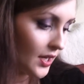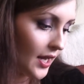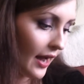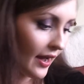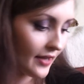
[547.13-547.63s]

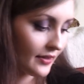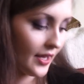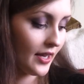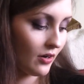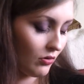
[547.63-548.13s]
And
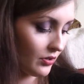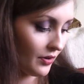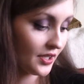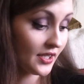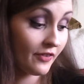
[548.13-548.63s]
then, oh no, I
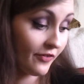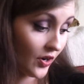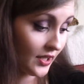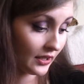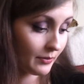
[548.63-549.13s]
was going to say
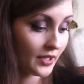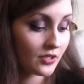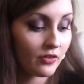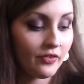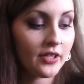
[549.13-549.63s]
finally, but
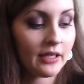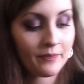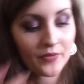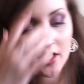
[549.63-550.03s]
that's not finally.